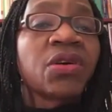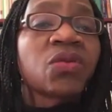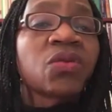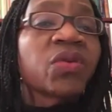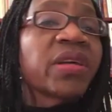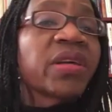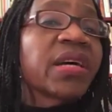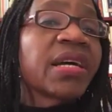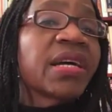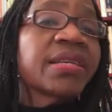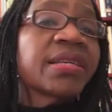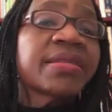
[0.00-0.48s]

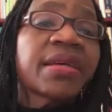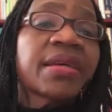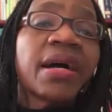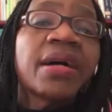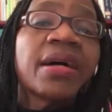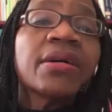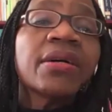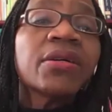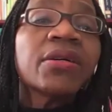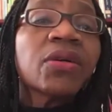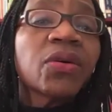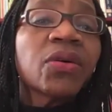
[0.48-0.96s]
whether it's
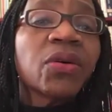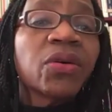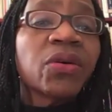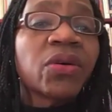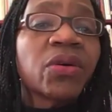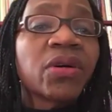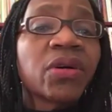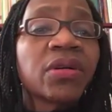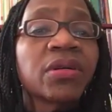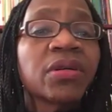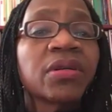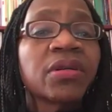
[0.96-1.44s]

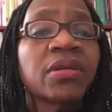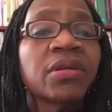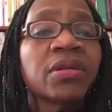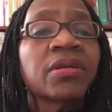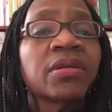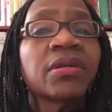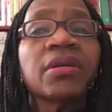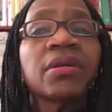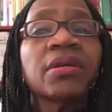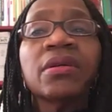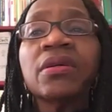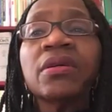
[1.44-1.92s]

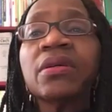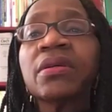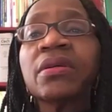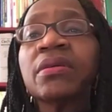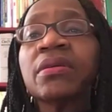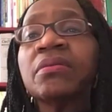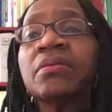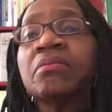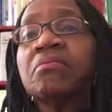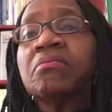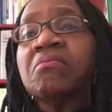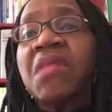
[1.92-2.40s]
alcohol
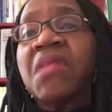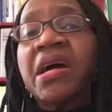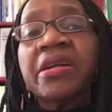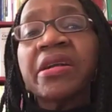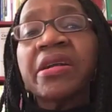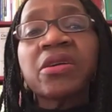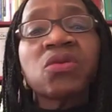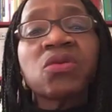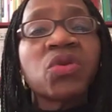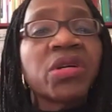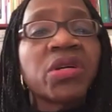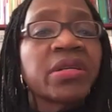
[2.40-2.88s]
or
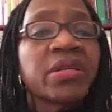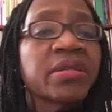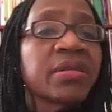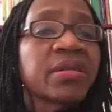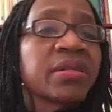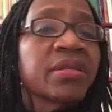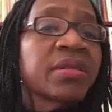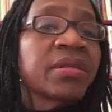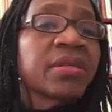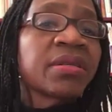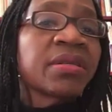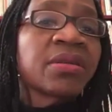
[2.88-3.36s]

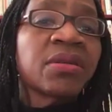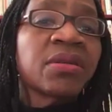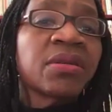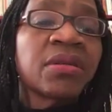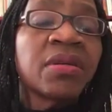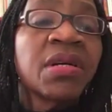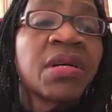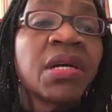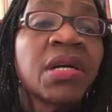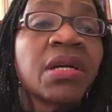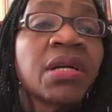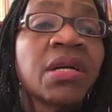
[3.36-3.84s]
marijuana,
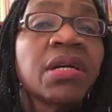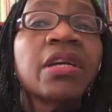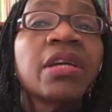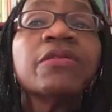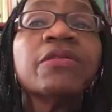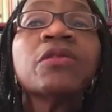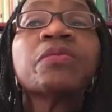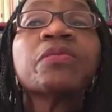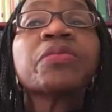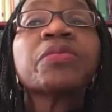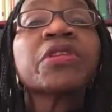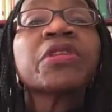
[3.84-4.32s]
or
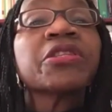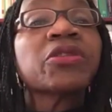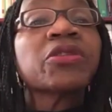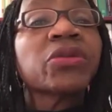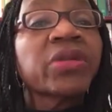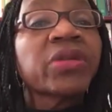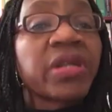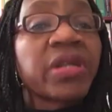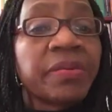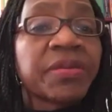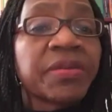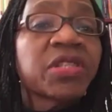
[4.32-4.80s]
even
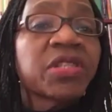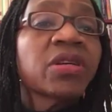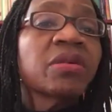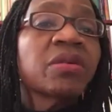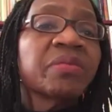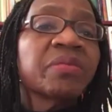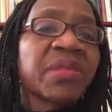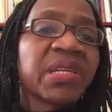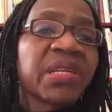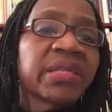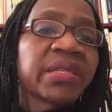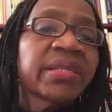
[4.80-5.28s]

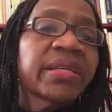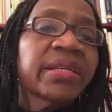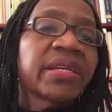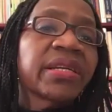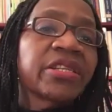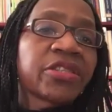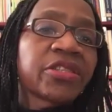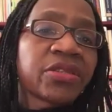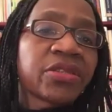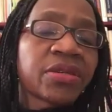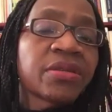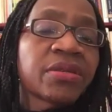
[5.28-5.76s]
prescription
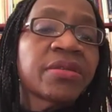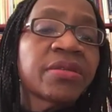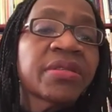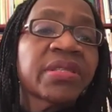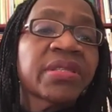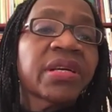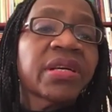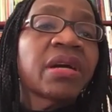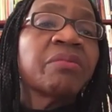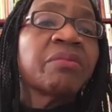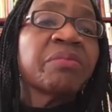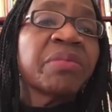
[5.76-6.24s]
medications
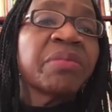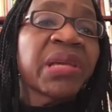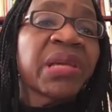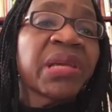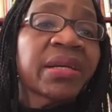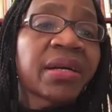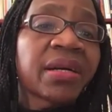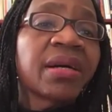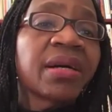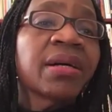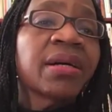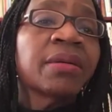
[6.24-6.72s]
can
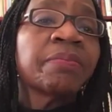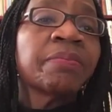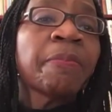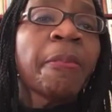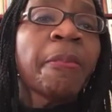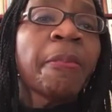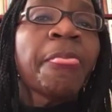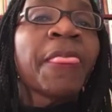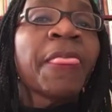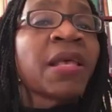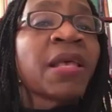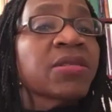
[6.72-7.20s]
become
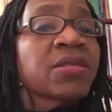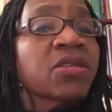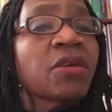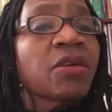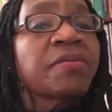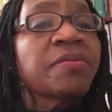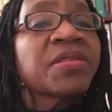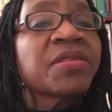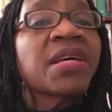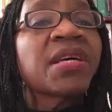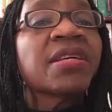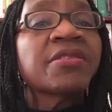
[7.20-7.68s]

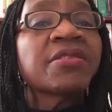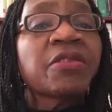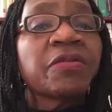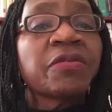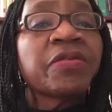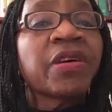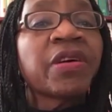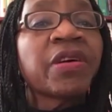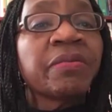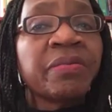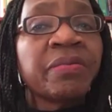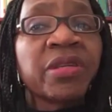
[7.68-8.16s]
substance of
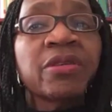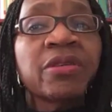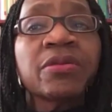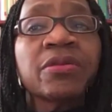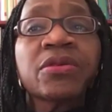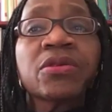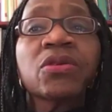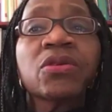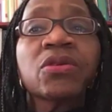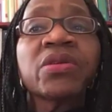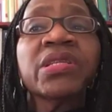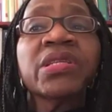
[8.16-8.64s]

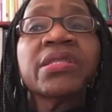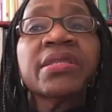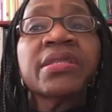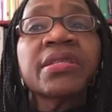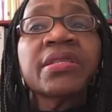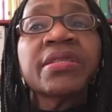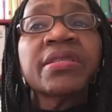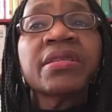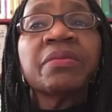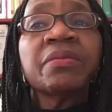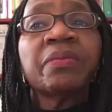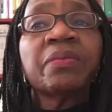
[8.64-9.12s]
abuse. So it
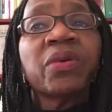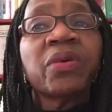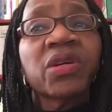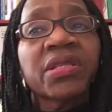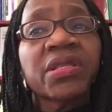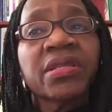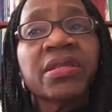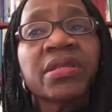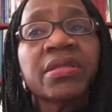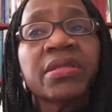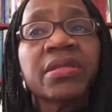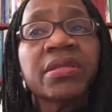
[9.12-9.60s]
is
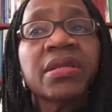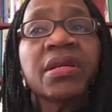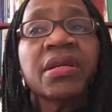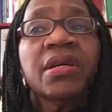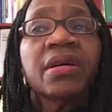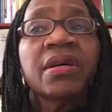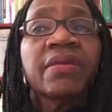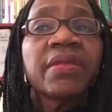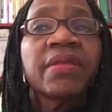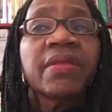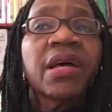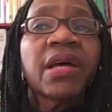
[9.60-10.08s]
important
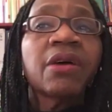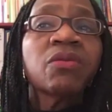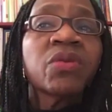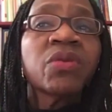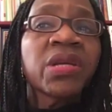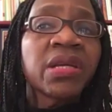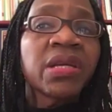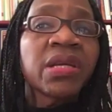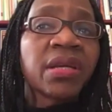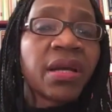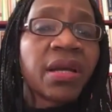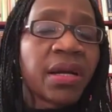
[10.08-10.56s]
that
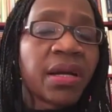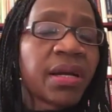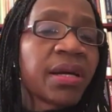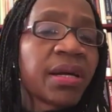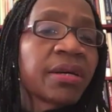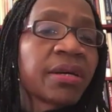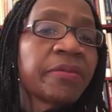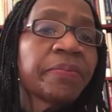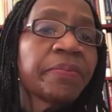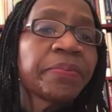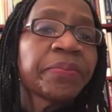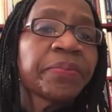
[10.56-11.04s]
we
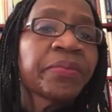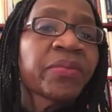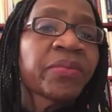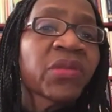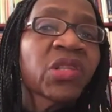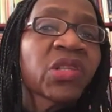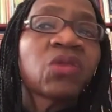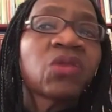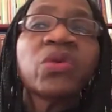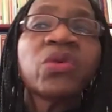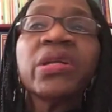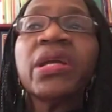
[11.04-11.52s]

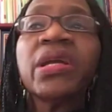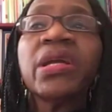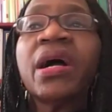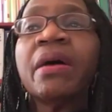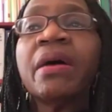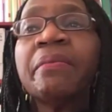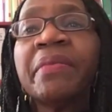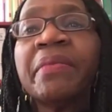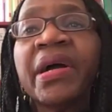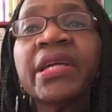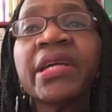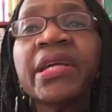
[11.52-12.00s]
are
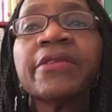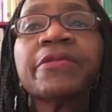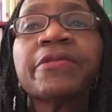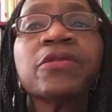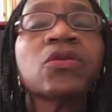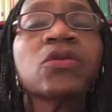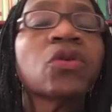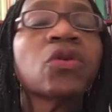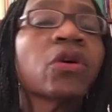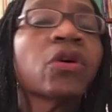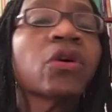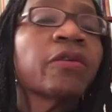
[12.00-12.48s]

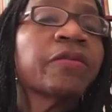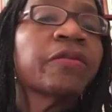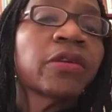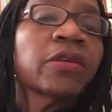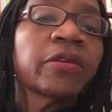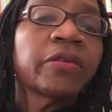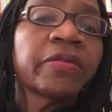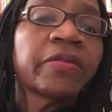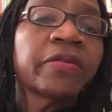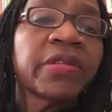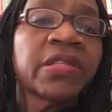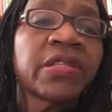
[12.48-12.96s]
mindful of
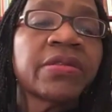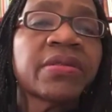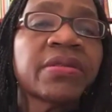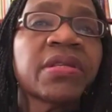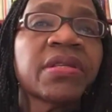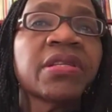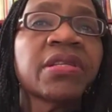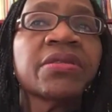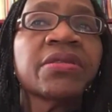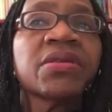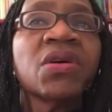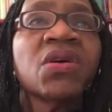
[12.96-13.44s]
all of these
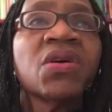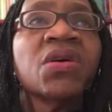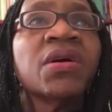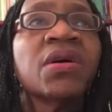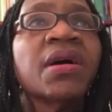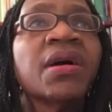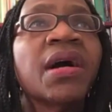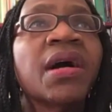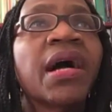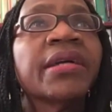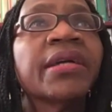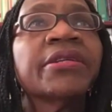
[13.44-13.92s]
things.
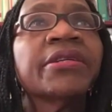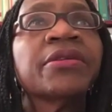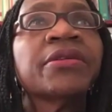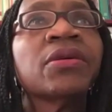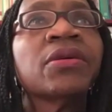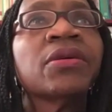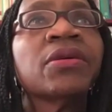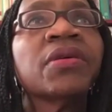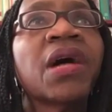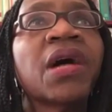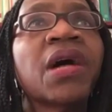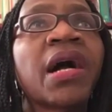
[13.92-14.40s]
And, you
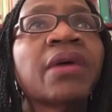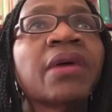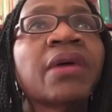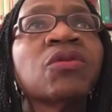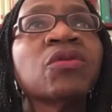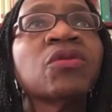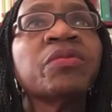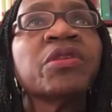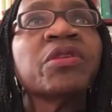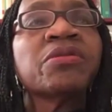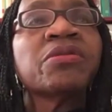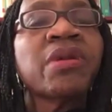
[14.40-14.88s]
know, I
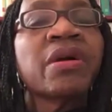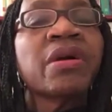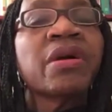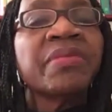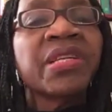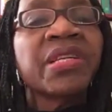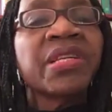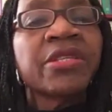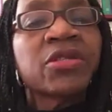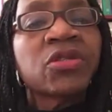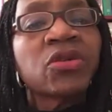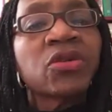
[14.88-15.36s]
would be
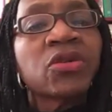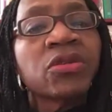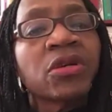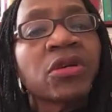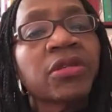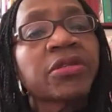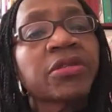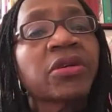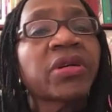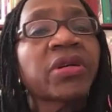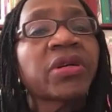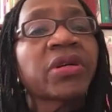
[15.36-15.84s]
remiss to
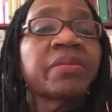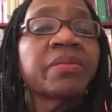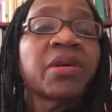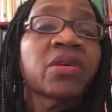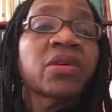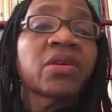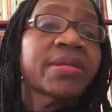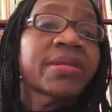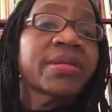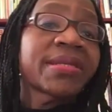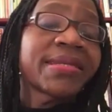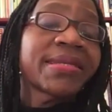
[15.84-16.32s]
not talk
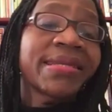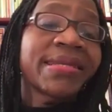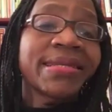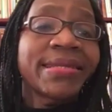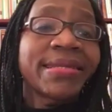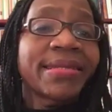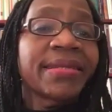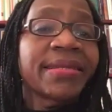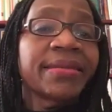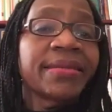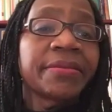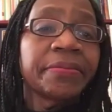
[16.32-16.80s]
about
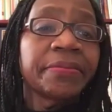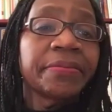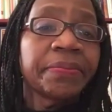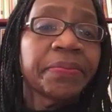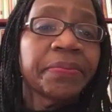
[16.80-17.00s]
sitting